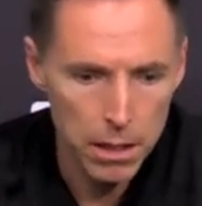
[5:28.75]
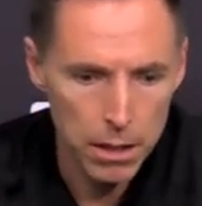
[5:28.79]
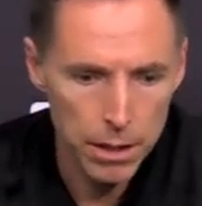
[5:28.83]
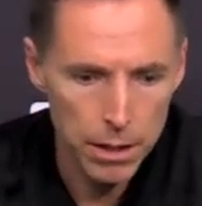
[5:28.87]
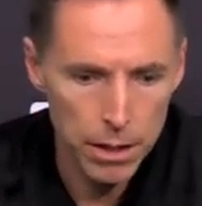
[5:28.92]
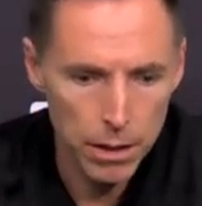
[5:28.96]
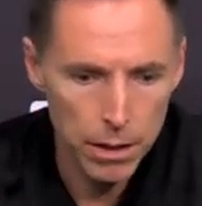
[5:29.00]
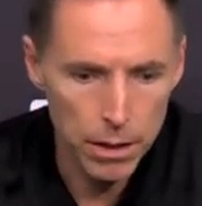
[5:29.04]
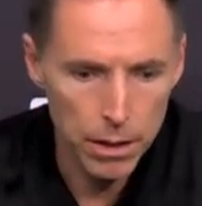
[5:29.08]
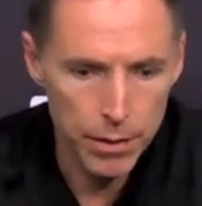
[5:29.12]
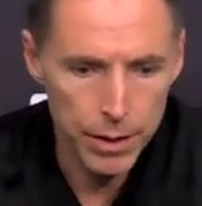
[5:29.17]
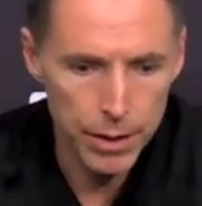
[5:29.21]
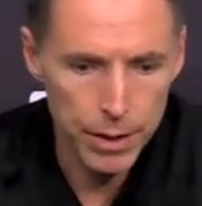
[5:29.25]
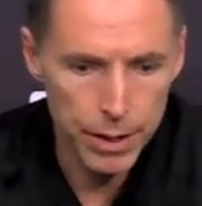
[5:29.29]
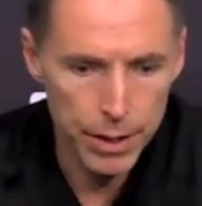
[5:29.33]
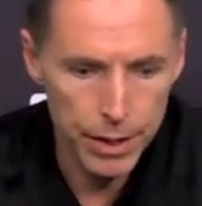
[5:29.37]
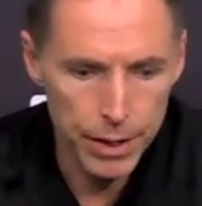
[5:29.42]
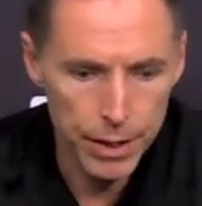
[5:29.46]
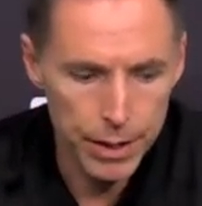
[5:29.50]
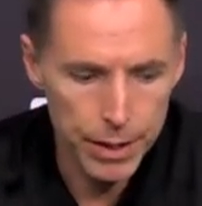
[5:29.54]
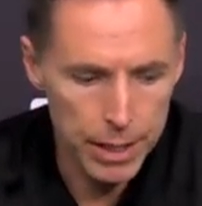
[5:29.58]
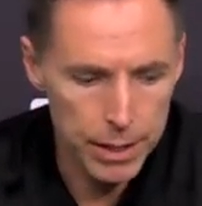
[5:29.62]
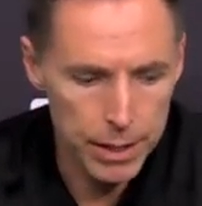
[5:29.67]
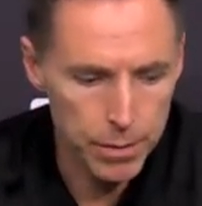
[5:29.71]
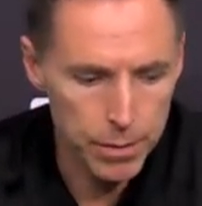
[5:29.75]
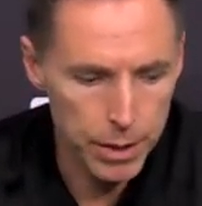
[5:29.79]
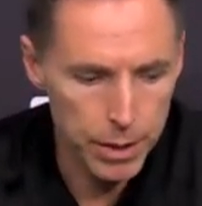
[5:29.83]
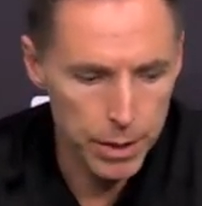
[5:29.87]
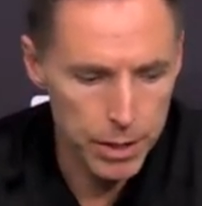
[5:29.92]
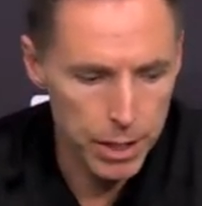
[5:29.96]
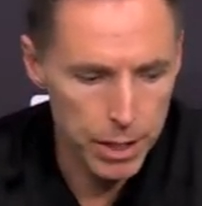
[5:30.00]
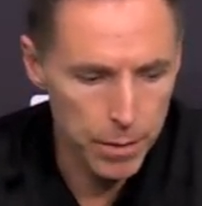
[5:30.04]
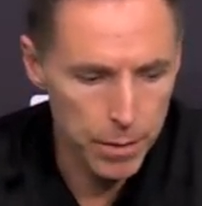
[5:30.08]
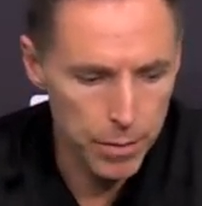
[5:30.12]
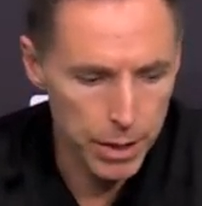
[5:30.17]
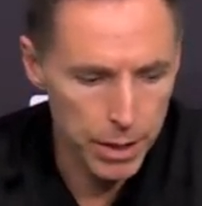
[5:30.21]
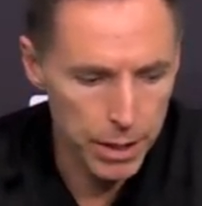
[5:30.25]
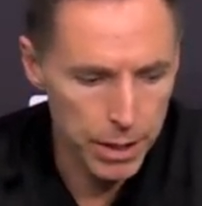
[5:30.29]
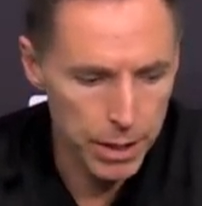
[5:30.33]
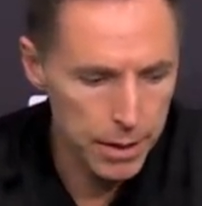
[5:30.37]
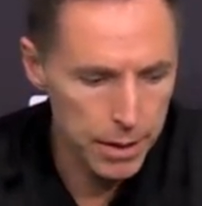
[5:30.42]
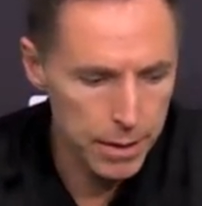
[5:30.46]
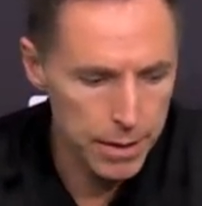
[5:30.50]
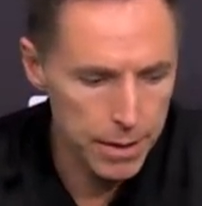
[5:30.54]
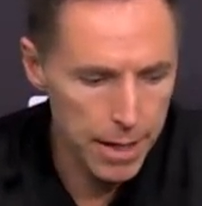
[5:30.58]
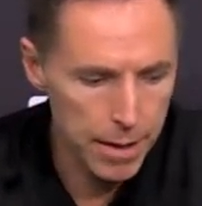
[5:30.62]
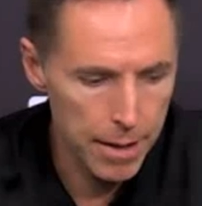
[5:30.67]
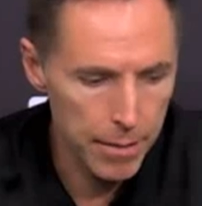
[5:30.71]
you know, that's what he's going to bring to
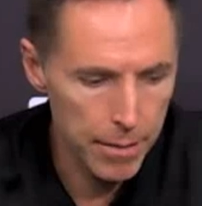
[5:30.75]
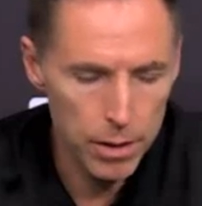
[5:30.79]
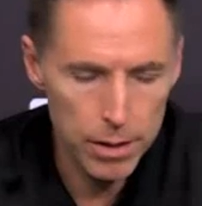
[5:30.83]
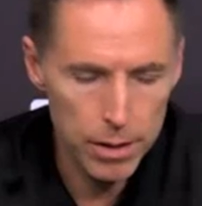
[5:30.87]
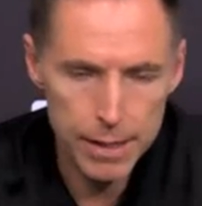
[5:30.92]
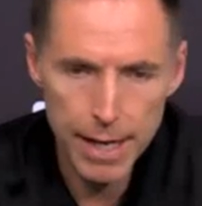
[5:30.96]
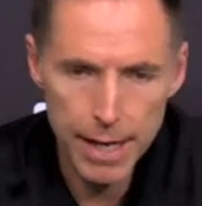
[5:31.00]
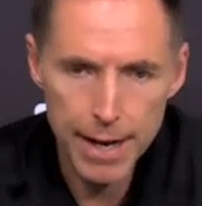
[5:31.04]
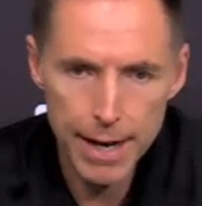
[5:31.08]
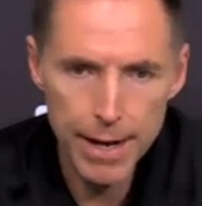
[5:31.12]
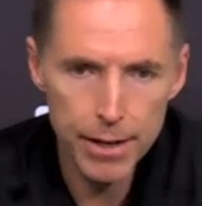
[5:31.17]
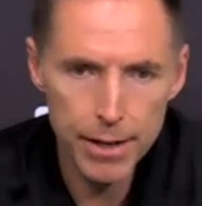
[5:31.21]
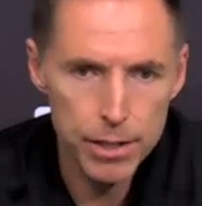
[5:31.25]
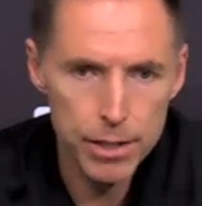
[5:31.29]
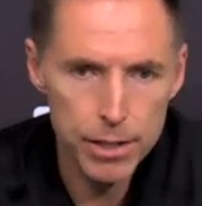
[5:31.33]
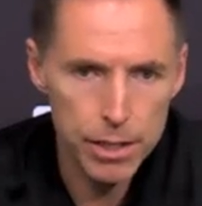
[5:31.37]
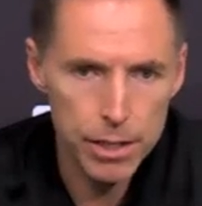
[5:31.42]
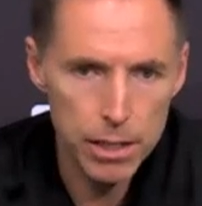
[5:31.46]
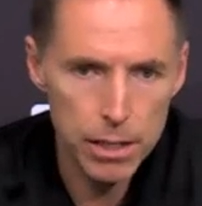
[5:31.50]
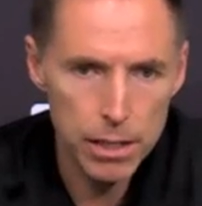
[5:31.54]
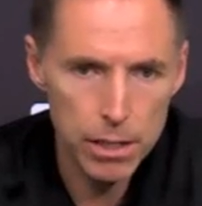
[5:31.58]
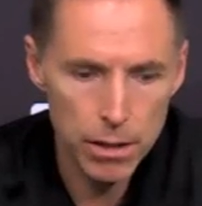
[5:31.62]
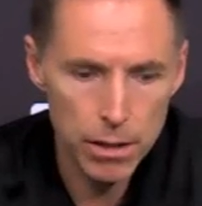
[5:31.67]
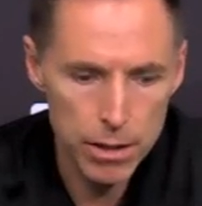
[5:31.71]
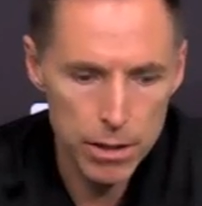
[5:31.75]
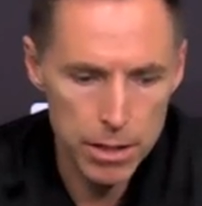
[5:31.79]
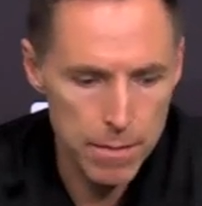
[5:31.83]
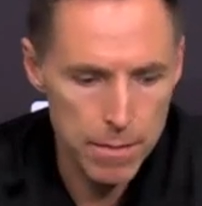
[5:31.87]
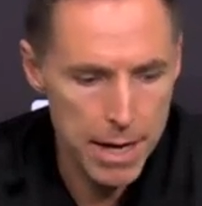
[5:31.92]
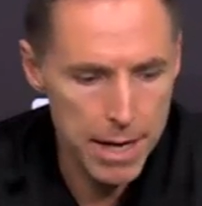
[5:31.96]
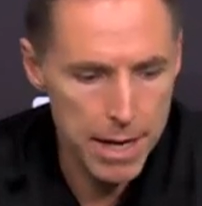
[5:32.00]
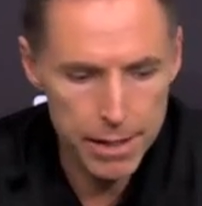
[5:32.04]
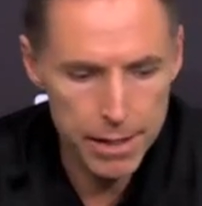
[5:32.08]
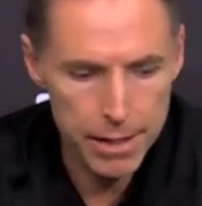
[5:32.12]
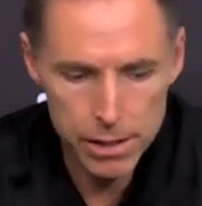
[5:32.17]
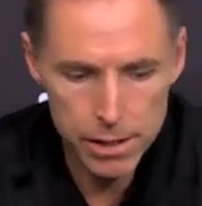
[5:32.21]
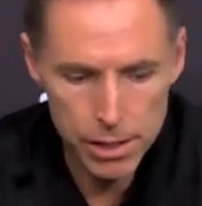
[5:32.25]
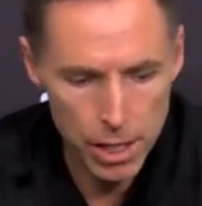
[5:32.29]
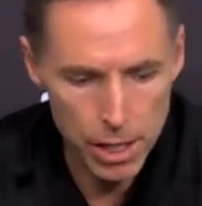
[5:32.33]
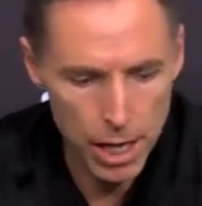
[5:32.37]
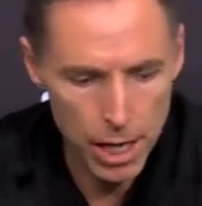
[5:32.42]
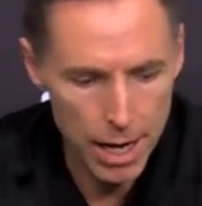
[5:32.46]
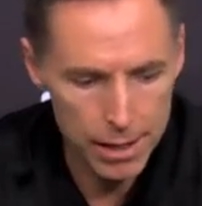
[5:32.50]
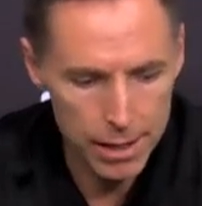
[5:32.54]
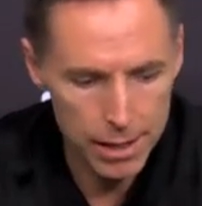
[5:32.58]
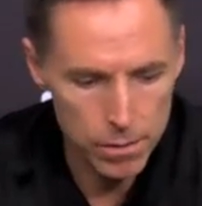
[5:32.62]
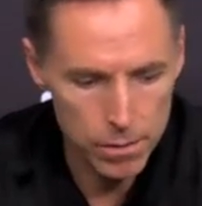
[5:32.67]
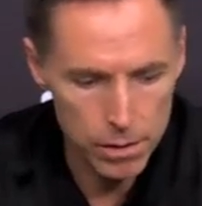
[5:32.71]
the table is that energy. You know, he's making
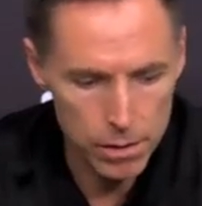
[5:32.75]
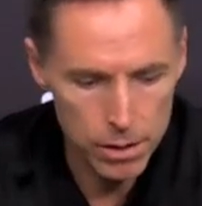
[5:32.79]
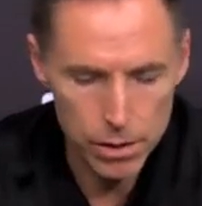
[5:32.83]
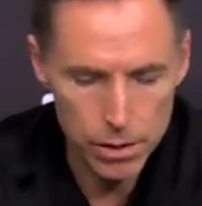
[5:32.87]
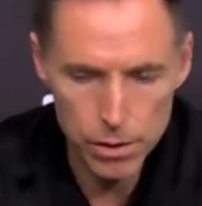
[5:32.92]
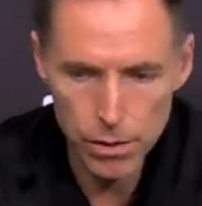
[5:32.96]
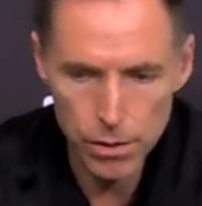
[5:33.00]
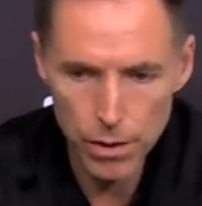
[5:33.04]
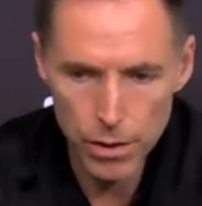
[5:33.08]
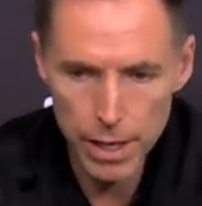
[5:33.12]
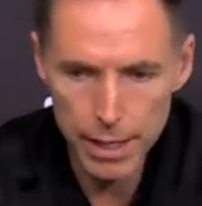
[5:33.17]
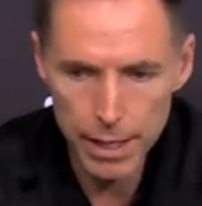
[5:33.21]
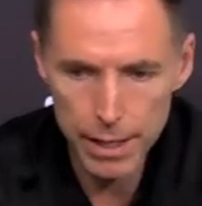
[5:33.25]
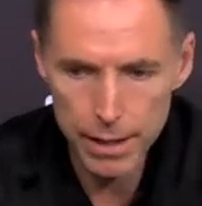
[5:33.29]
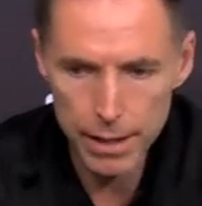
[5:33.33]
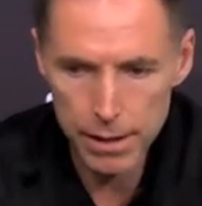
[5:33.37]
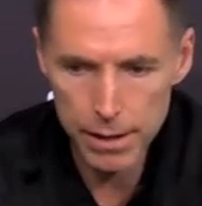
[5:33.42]
shots, which is great.